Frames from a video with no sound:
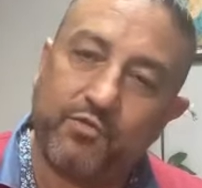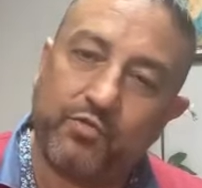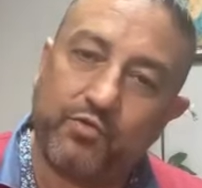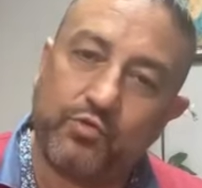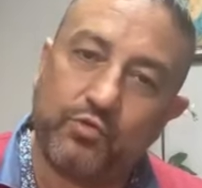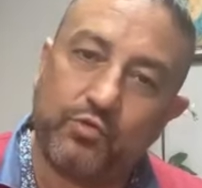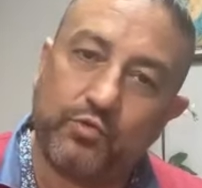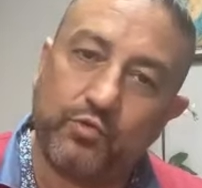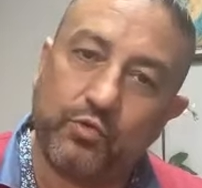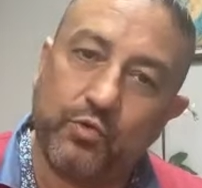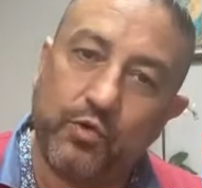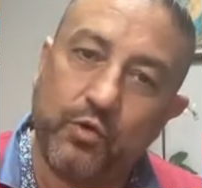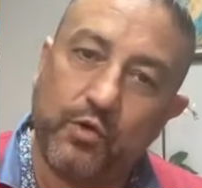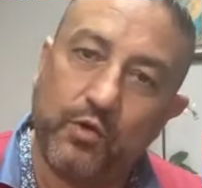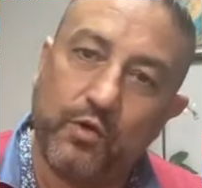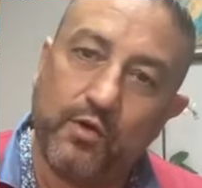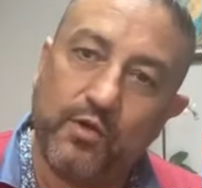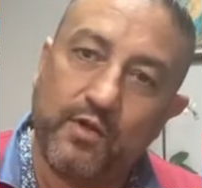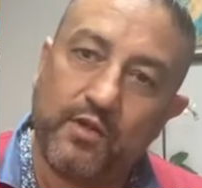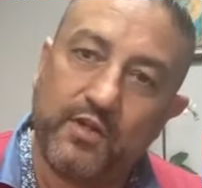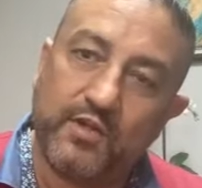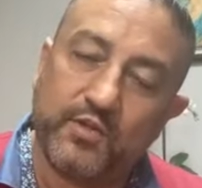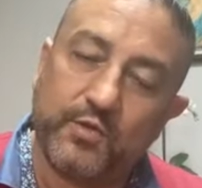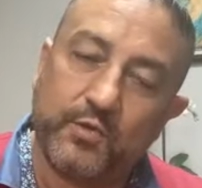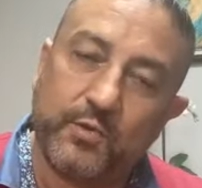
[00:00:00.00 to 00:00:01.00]
to
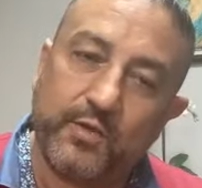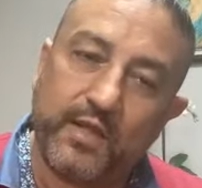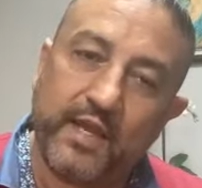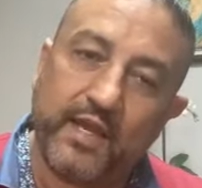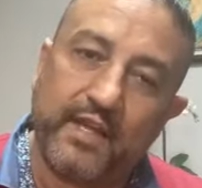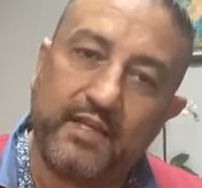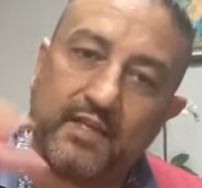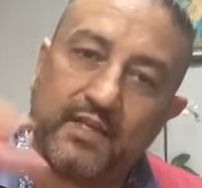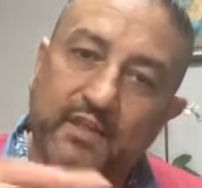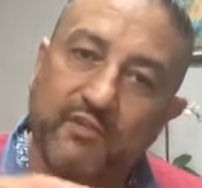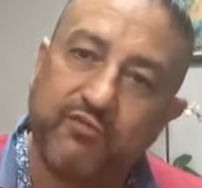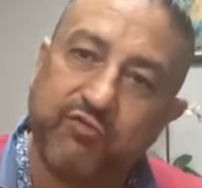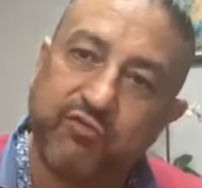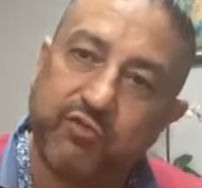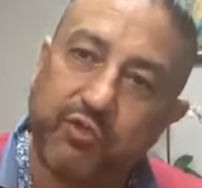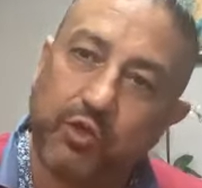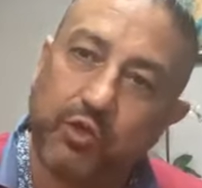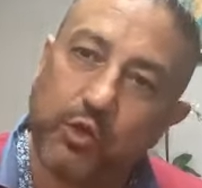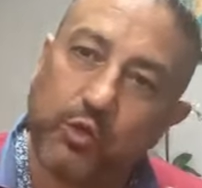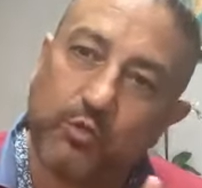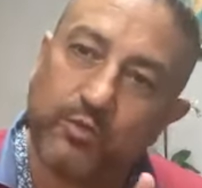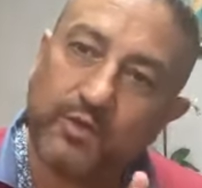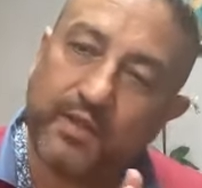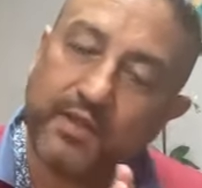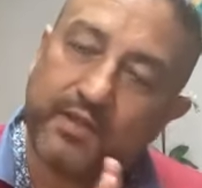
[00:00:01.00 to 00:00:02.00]
create a
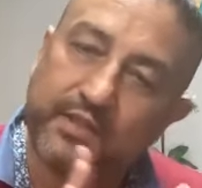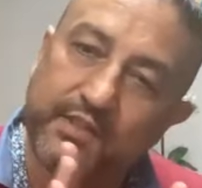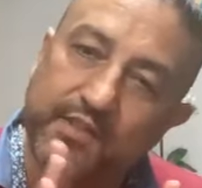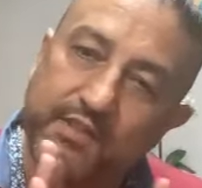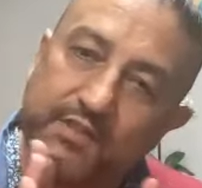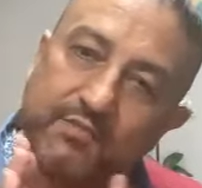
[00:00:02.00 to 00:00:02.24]
flow that